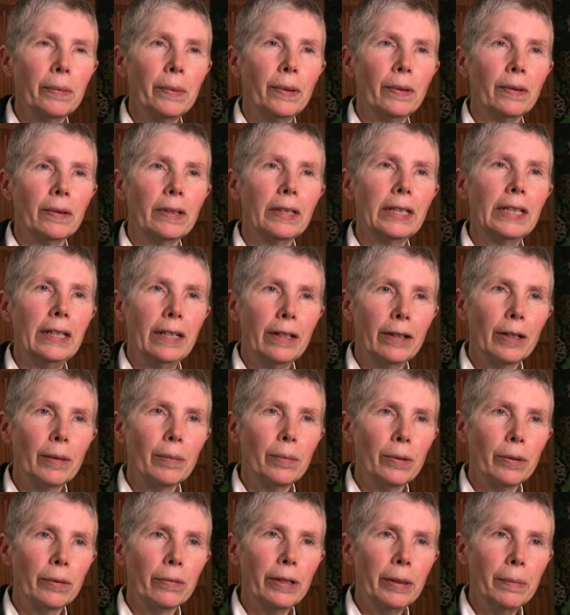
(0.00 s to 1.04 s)
We'll clean it up.
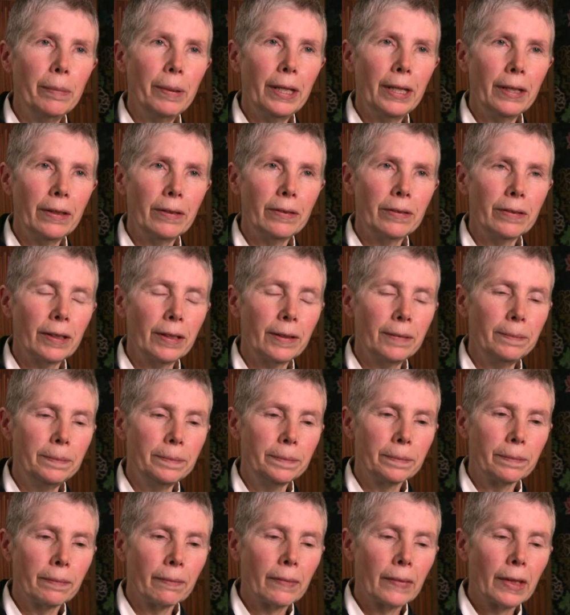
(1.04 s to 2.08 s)
We'll repaint the sign.
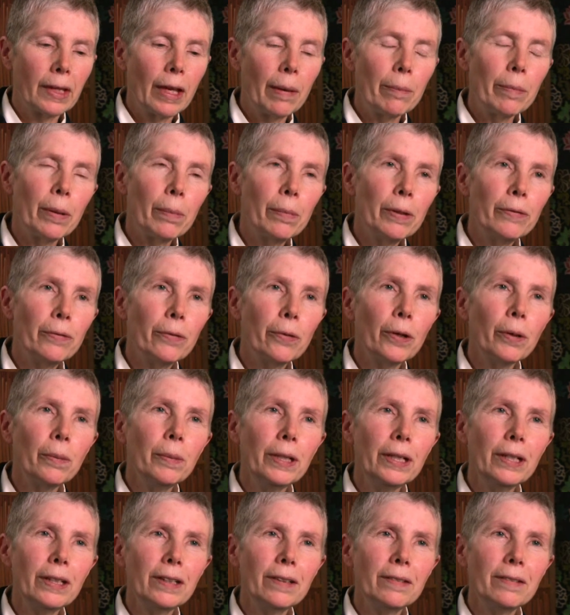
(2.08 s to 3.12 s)
But before
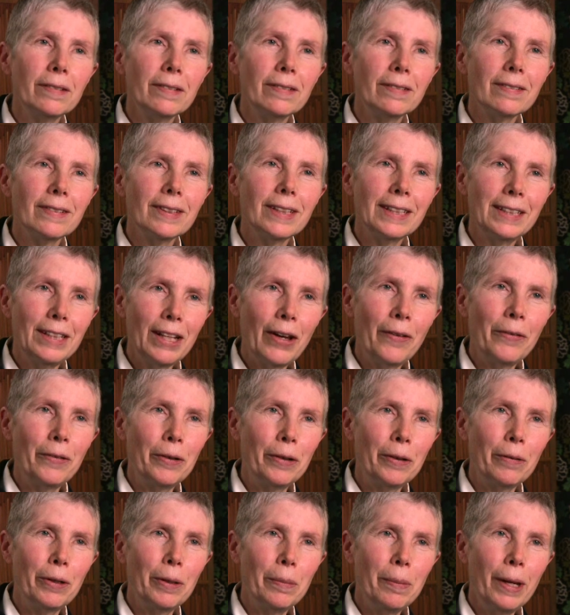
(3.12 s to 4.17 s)
we could get down
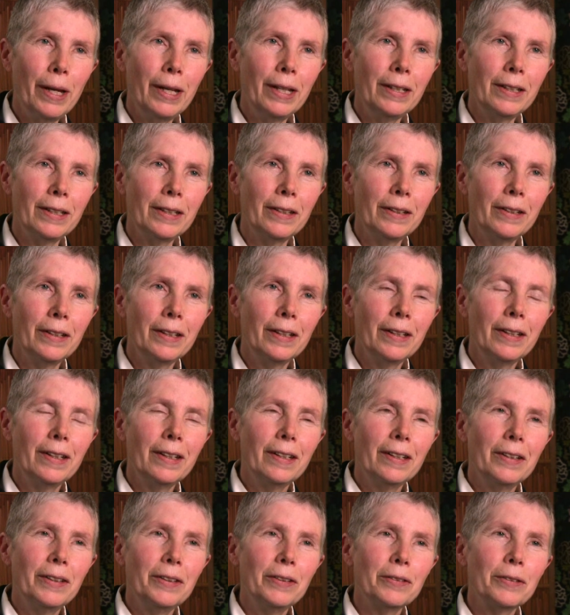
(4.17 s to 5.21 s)
there to repaint it,
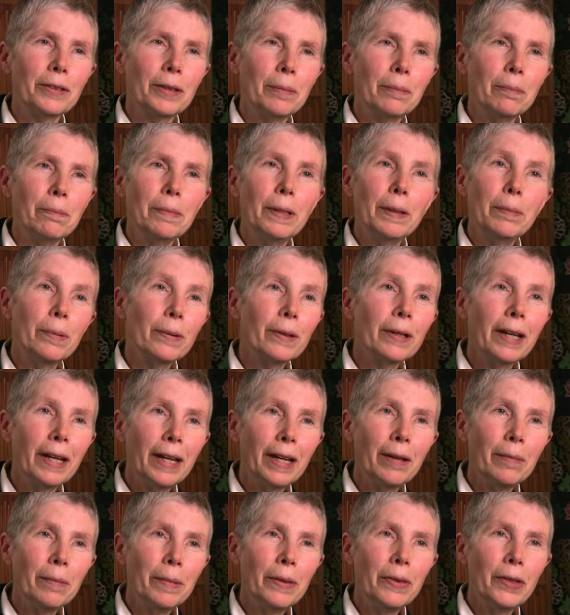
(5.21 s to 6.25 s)
some people
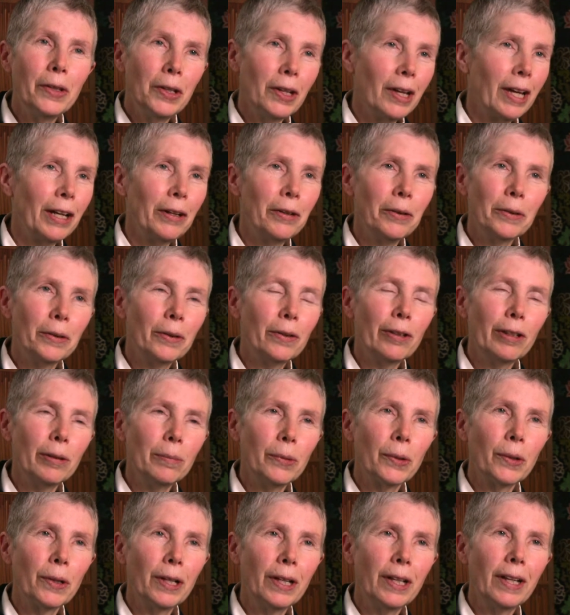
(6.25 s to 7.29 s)
came in the night or early
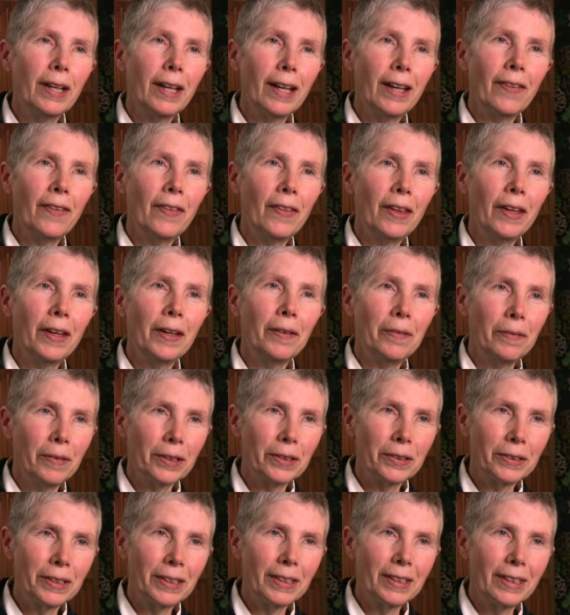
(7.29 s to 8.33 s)
morning and they
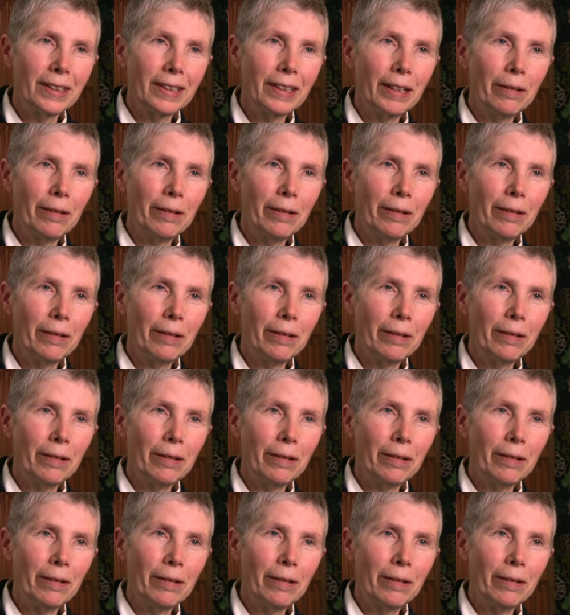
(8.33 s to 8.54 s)
fixed it.